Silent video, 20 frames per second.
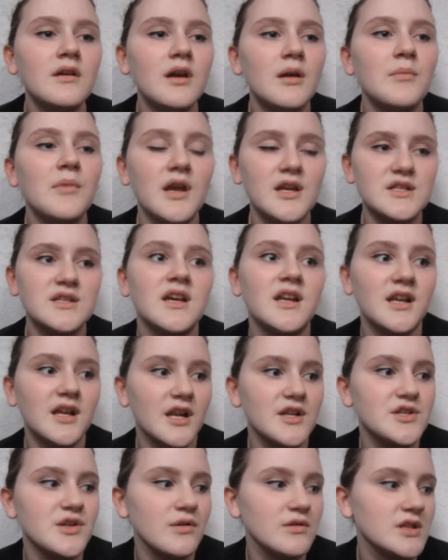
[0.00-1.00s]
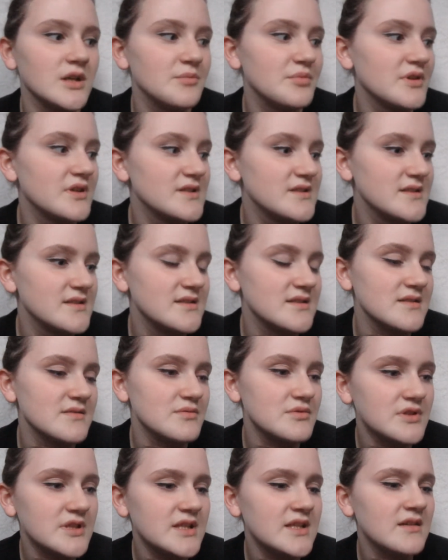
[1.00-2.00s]
getting kind of choked up, because this is
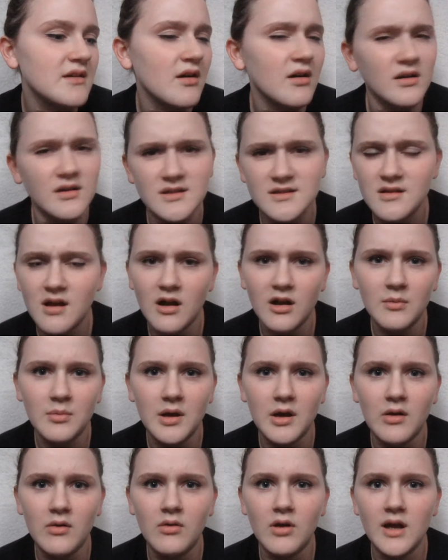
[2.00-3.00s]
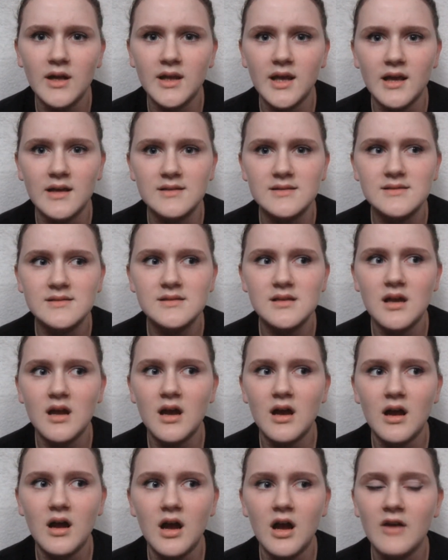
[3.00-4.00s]
really hard to talk about, I guess.
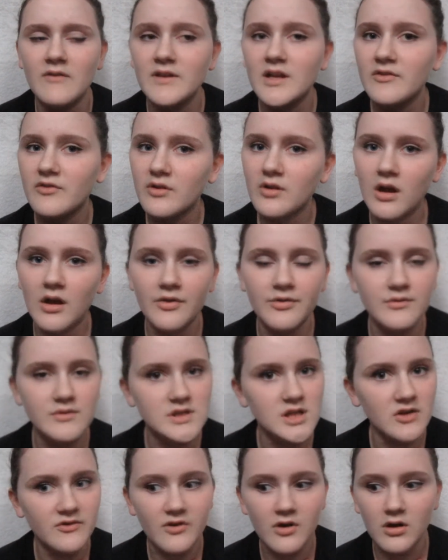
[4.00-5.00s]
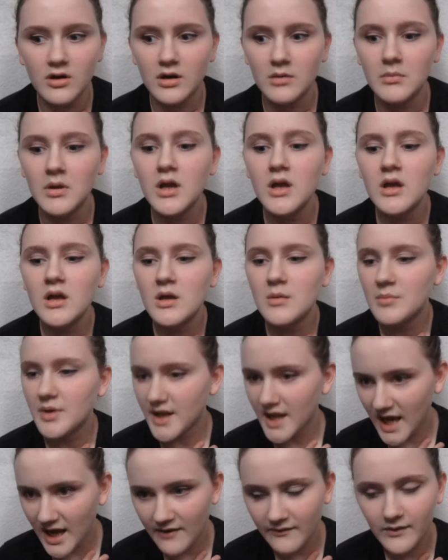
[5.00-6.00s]
I've never gone through self-harm, but
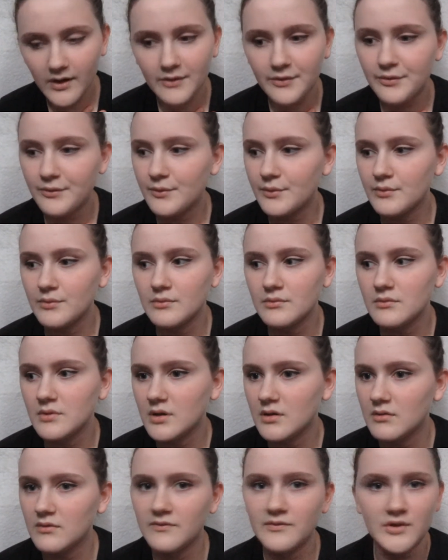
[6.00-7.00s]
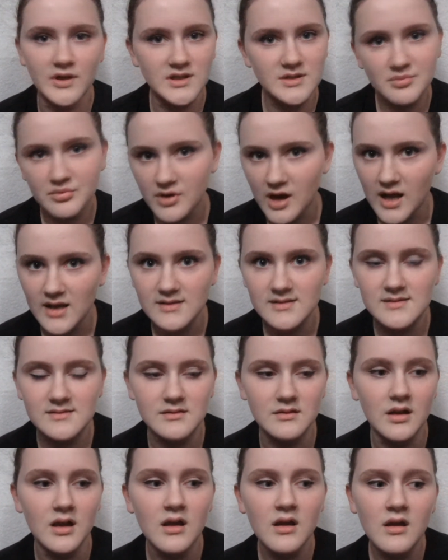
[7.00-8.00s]
I have gone through, you know, feeling depressed
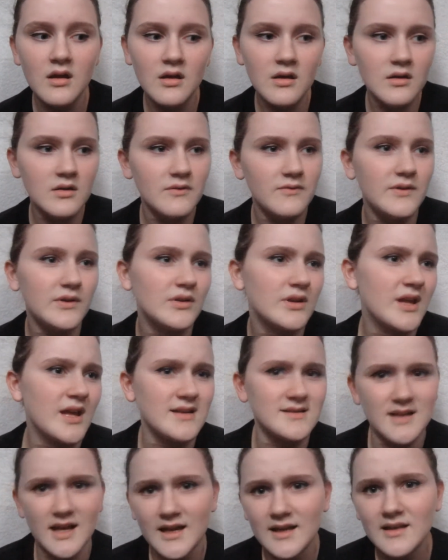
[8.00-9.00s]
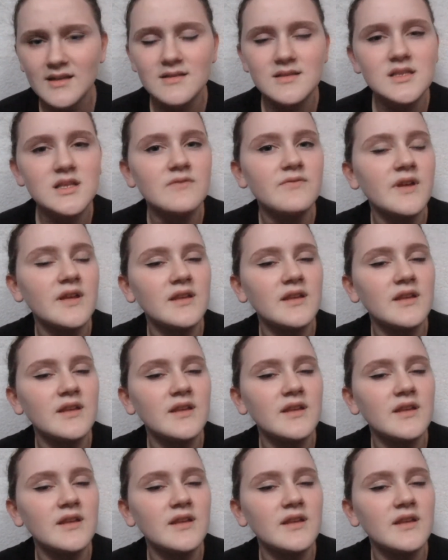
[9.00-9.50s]
or feeling anxiety and stuff